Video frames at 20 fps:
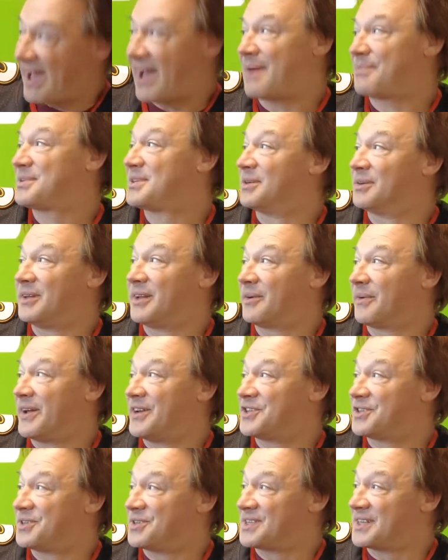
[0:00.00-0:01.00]
Absolutely
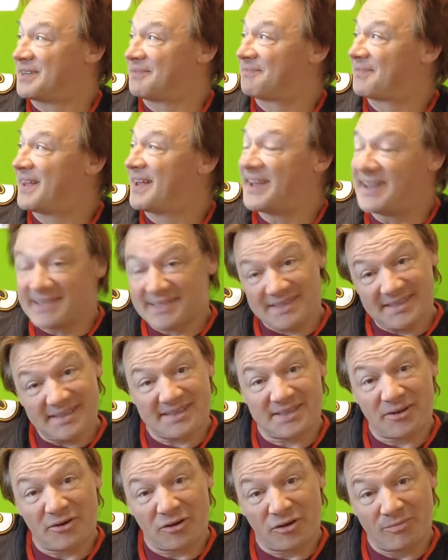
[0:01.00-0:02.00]
great jersey. Is
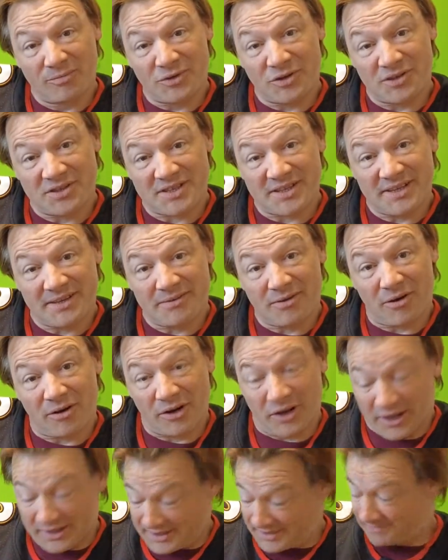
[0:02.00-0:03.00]
this your home jersey
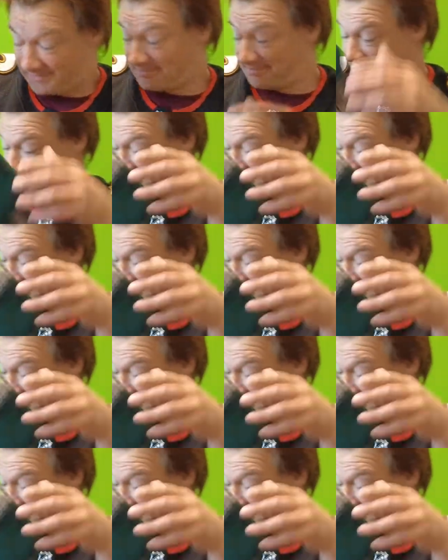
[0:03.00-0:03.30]
or not?